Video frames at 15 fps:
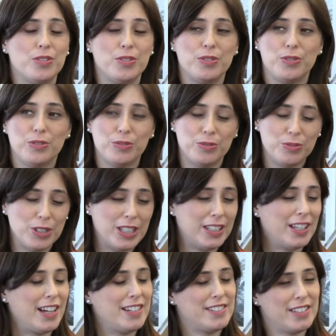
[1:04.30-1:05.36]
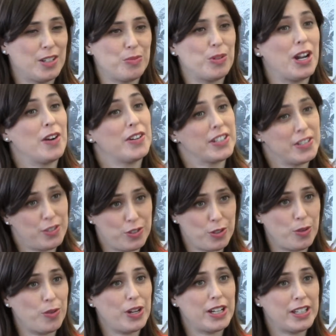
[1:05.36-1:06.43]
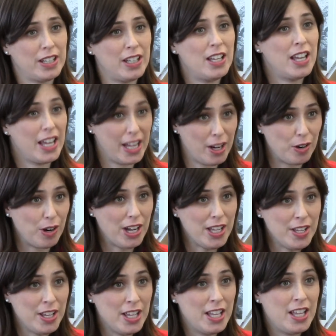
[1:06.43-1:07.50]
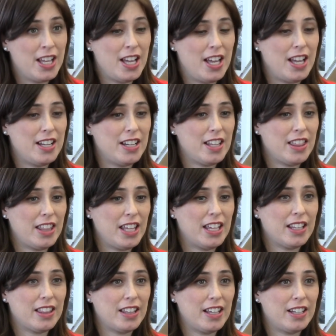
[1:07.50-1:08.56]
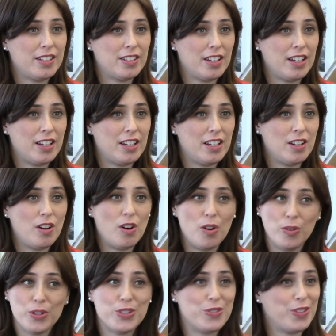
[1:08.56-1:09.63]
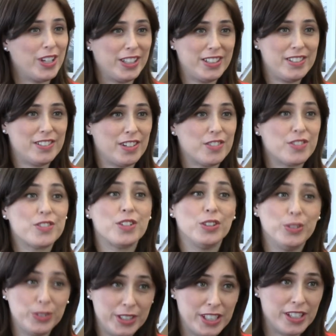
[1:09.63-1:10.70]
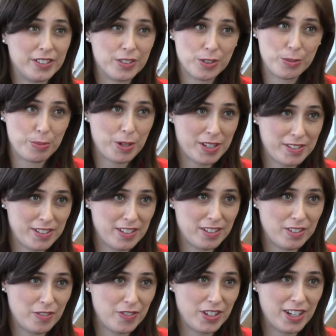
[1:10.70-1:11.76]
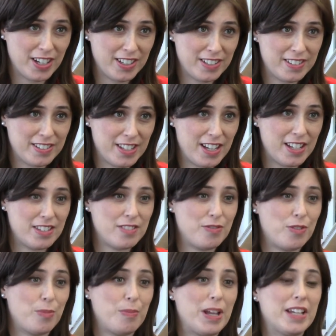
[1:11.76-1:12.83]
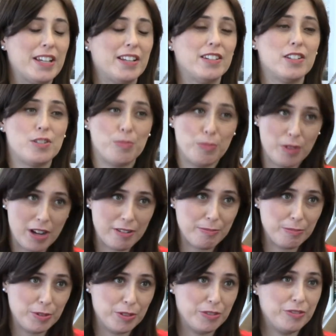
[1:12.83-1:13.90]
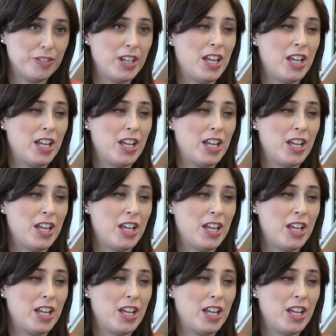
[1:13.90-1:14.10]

to realize that we are in a historic era. And I think that all Israelis are saluting to the President of the United States for making this brave move,